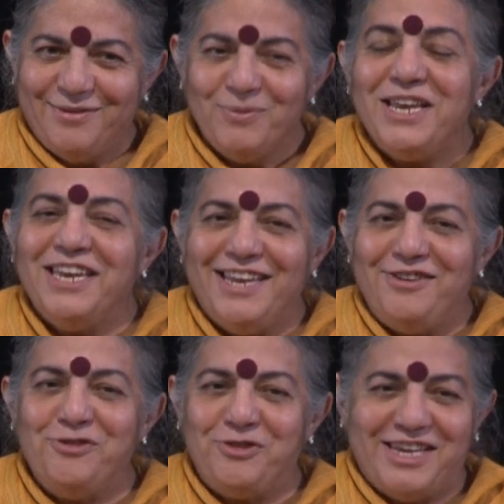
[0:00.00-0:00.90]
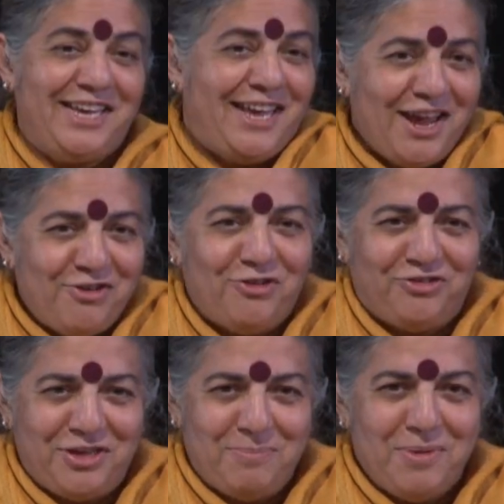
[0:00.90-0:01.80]
We need to take care
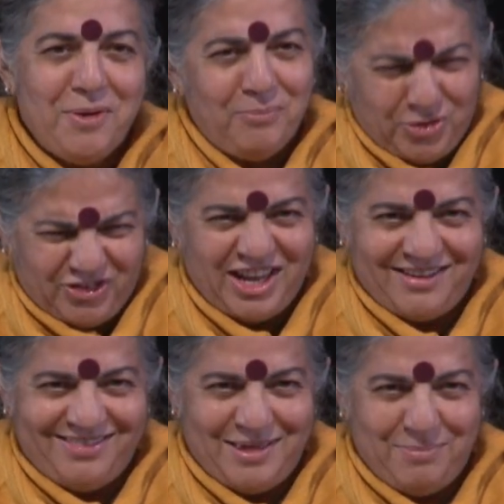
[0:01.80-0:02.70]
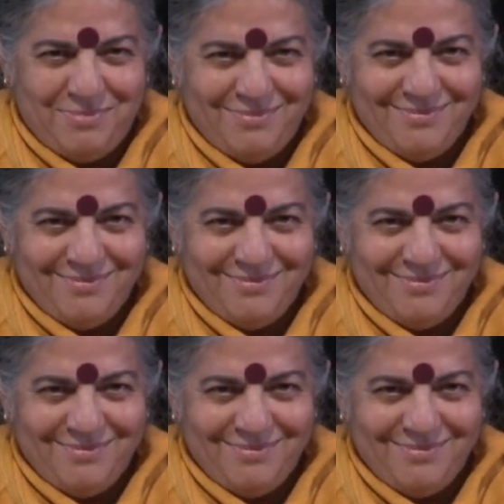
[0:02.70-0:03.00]
of them, protect them,